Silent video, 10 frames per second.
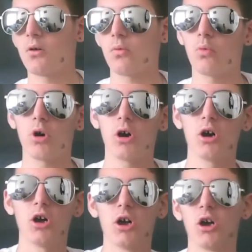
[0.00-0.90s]
What?
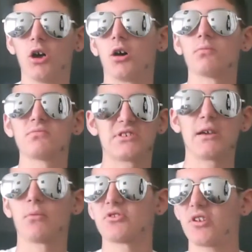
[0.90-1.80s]
I'm
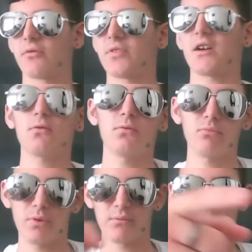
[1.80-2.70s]
seeing myself now
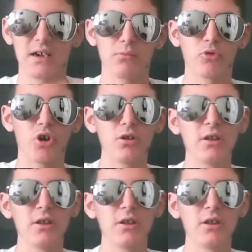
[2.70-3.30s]
with my camera.